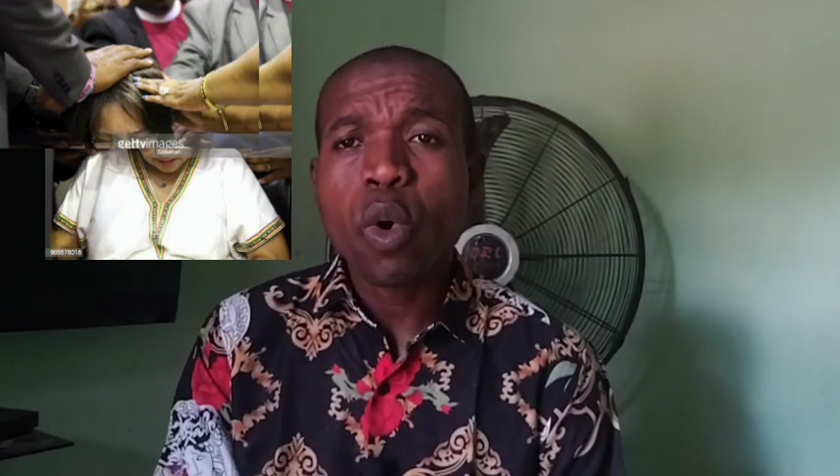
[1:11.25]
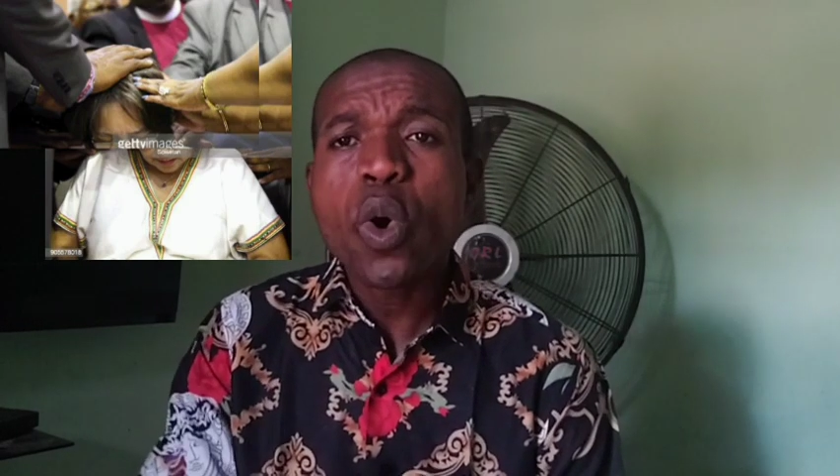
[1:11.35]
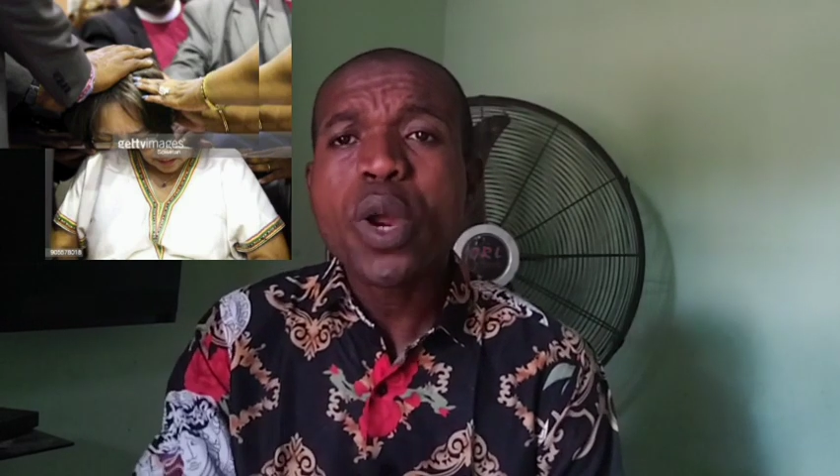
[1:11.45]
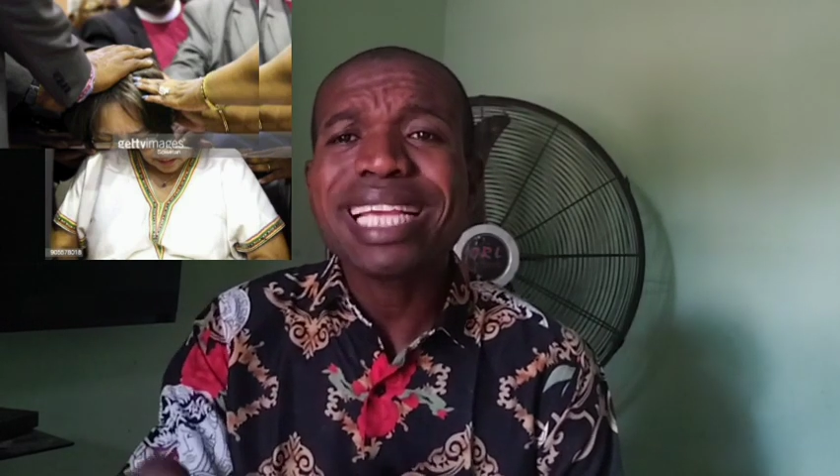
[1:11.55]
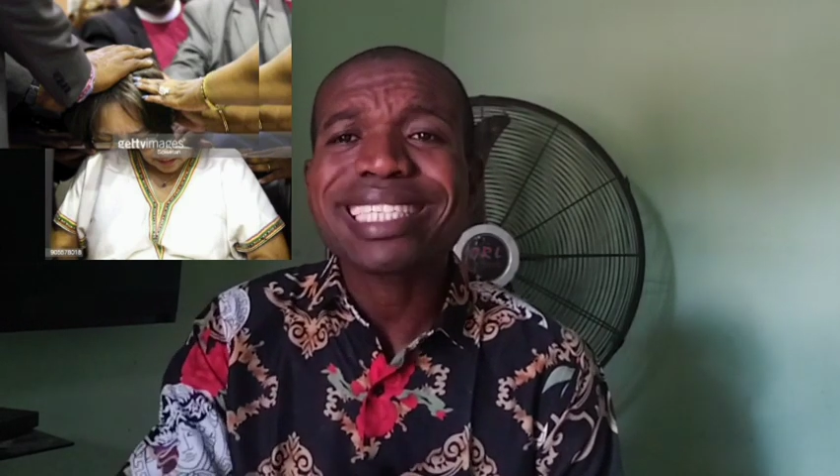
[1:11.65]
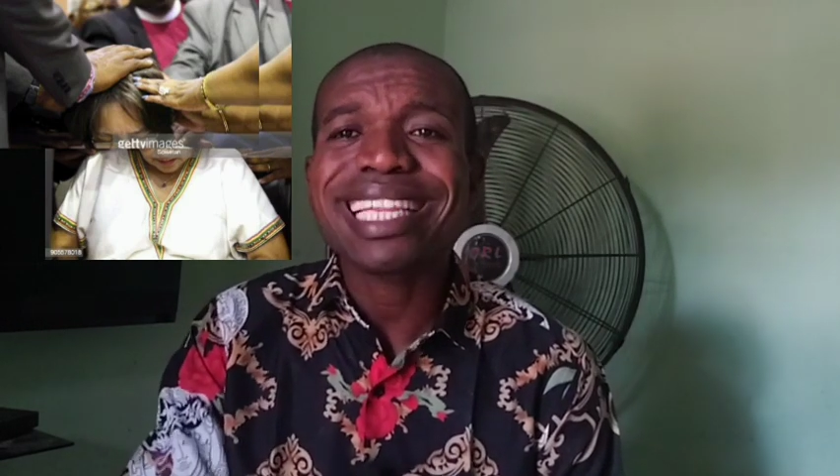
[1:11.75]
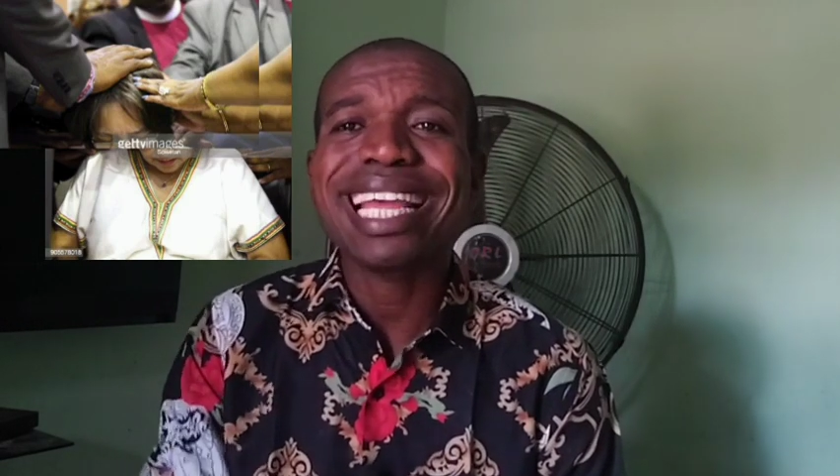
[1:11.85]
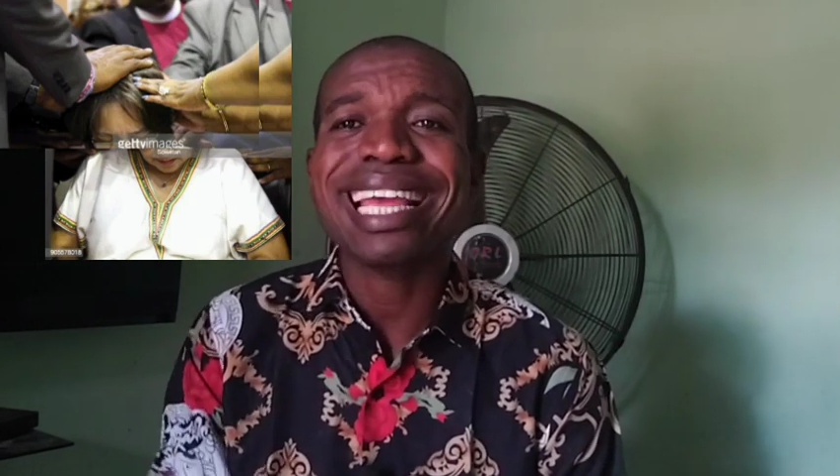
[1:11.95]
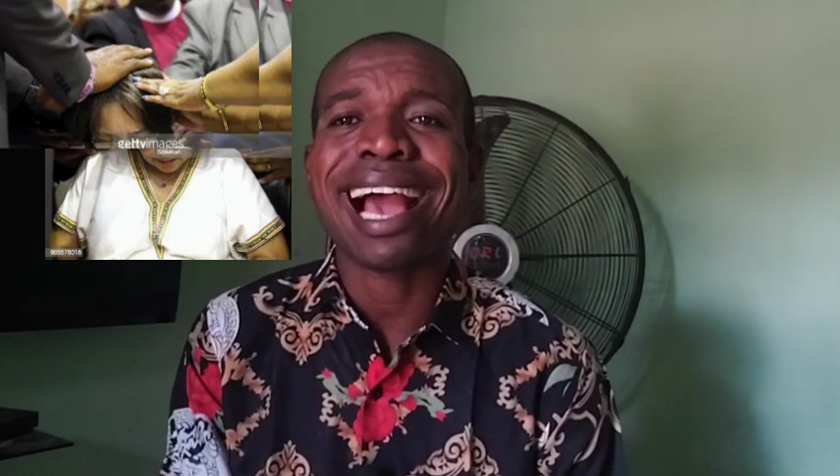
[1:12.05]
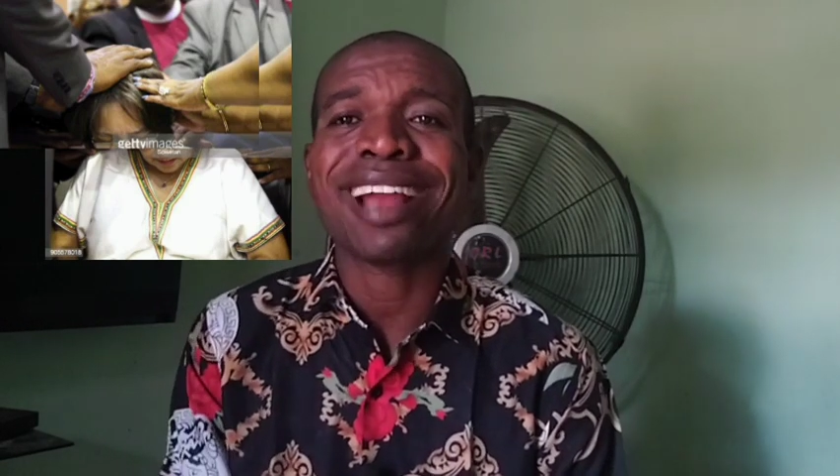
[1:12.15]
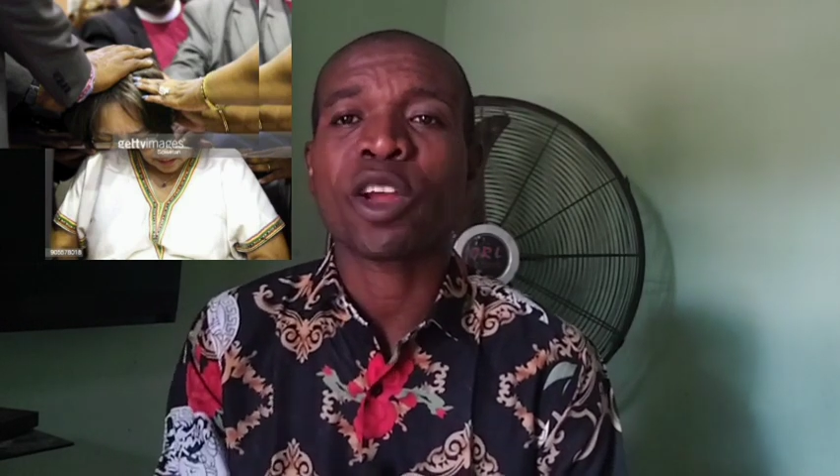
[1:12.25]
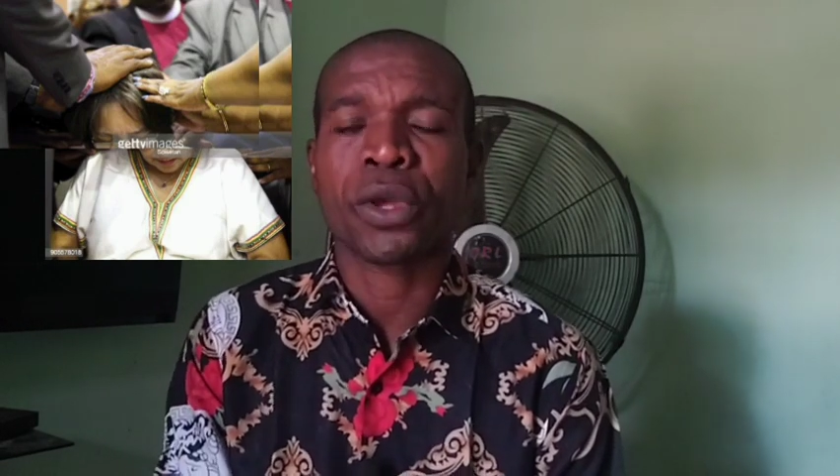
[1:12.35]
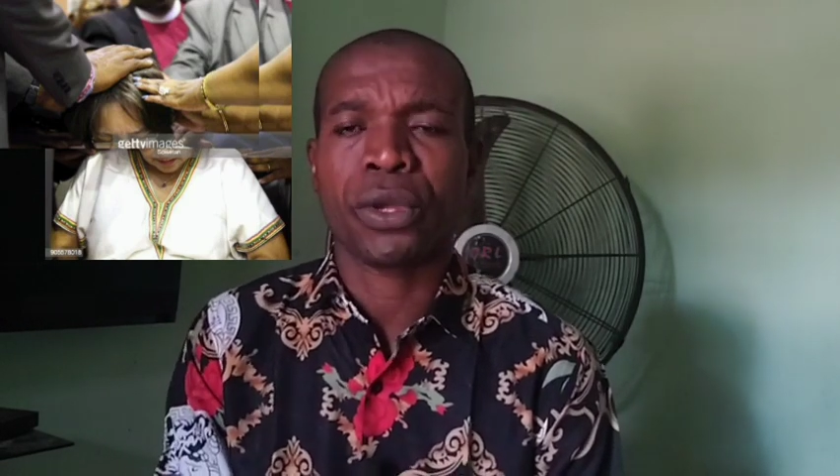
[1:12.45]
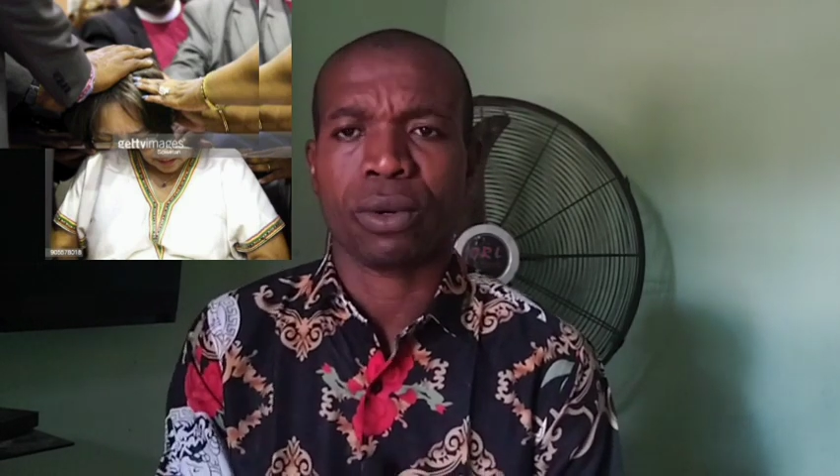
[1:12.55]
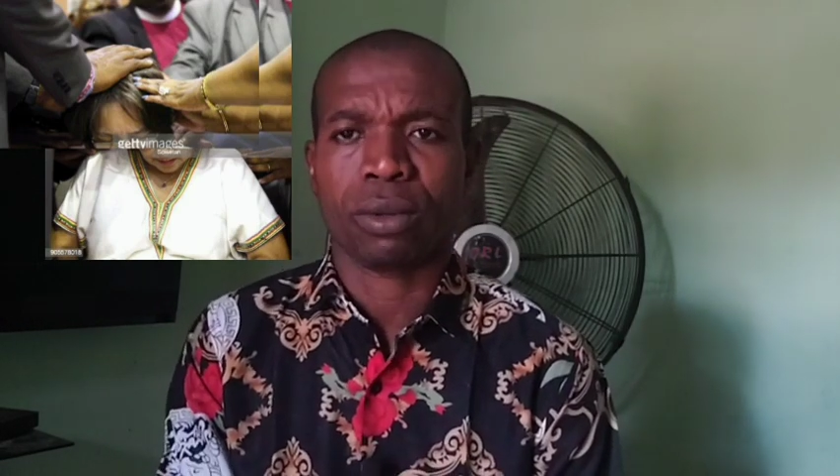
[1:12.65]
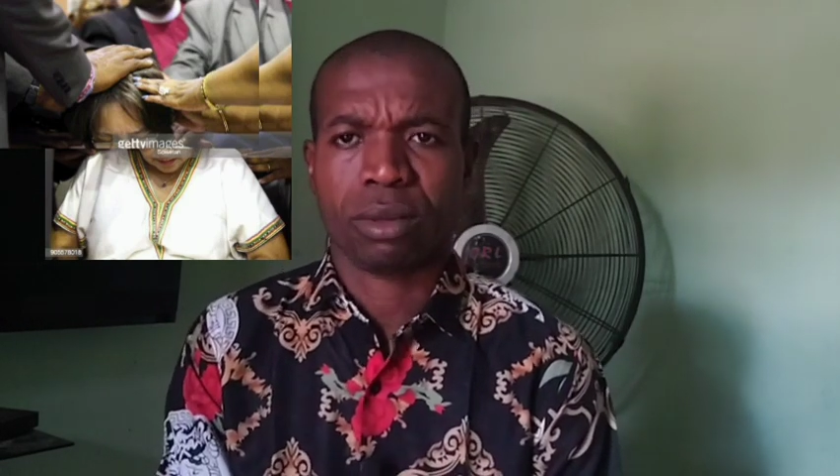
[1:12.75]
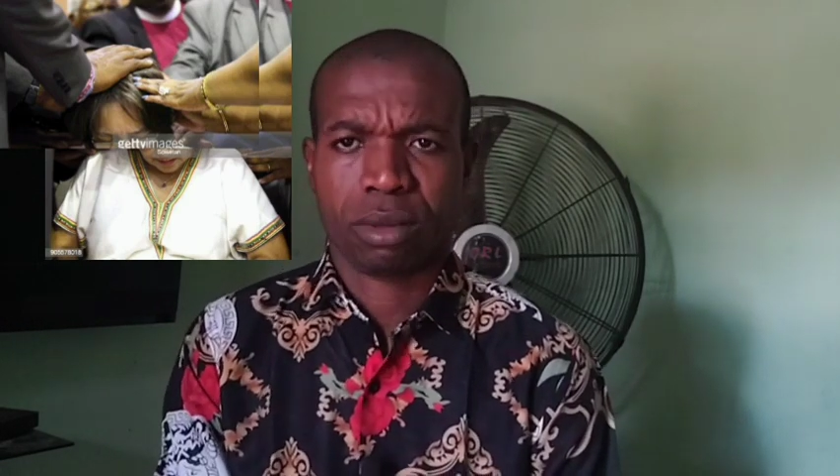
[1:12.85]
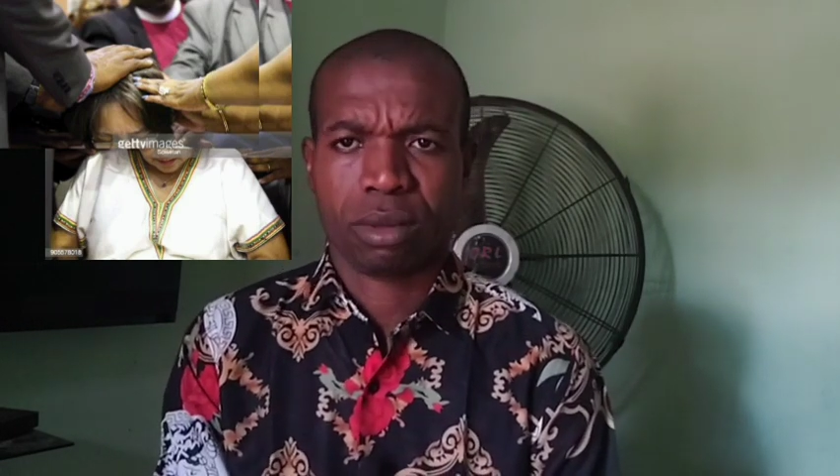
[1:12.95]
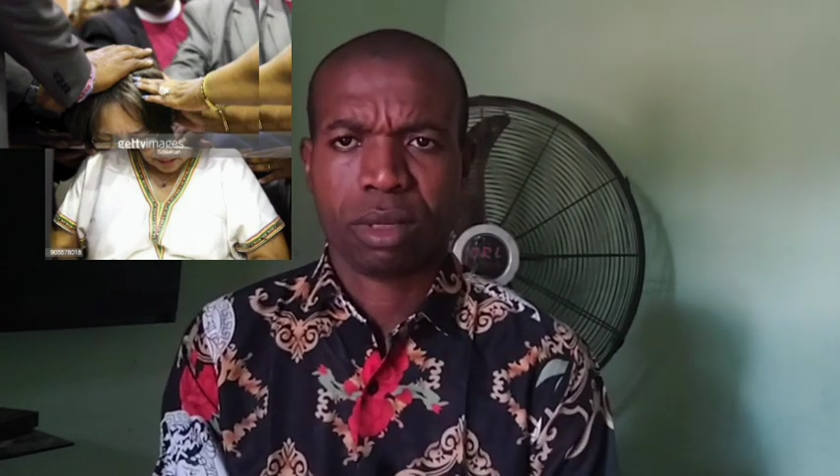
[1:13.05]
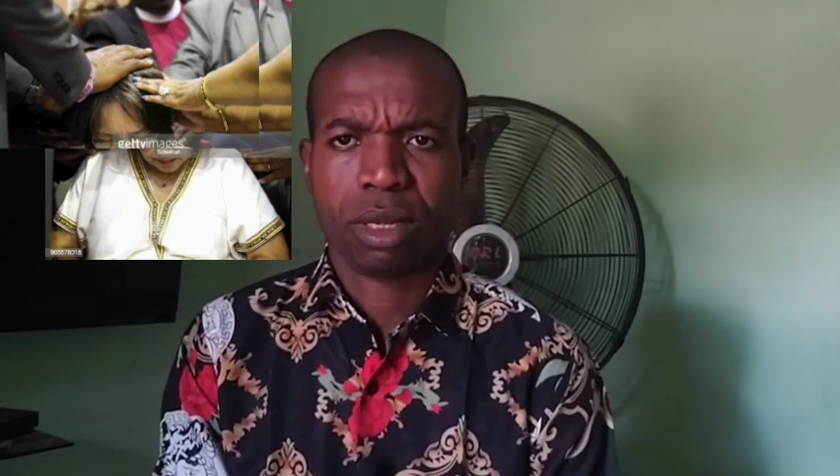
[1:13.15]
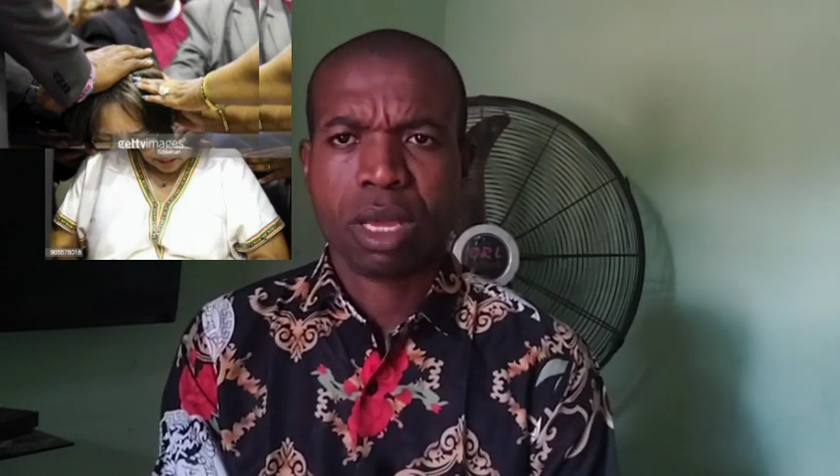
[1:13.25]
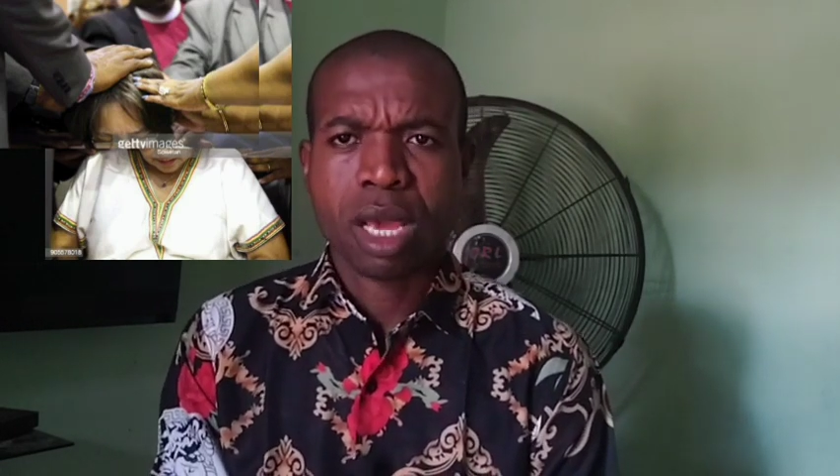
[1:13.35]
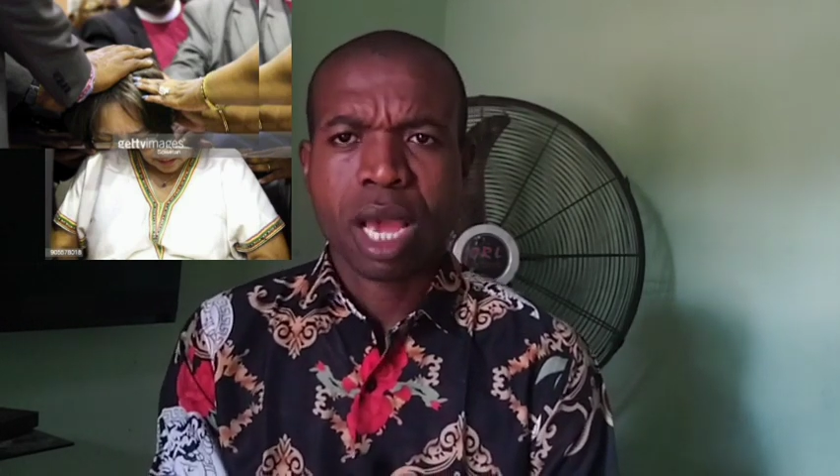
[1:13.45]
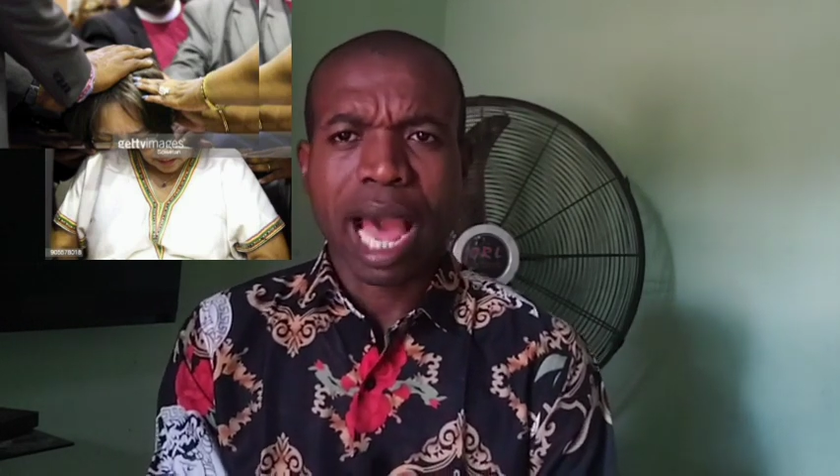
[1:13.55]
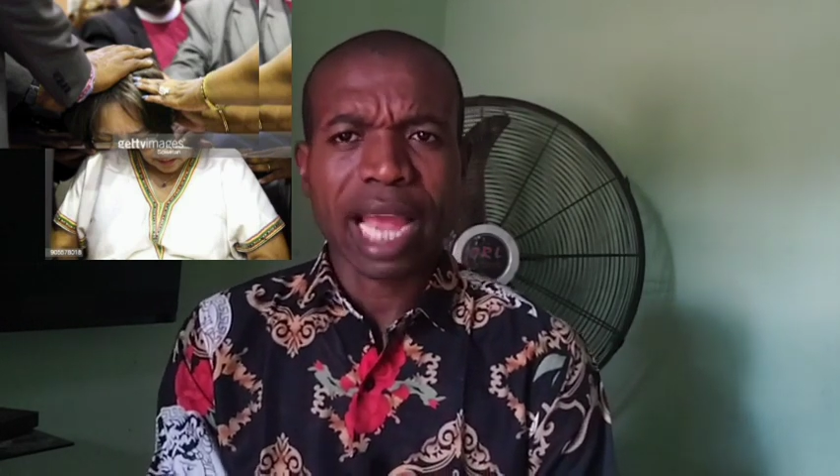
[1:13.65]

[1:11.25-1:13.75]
Who is laying hand on you?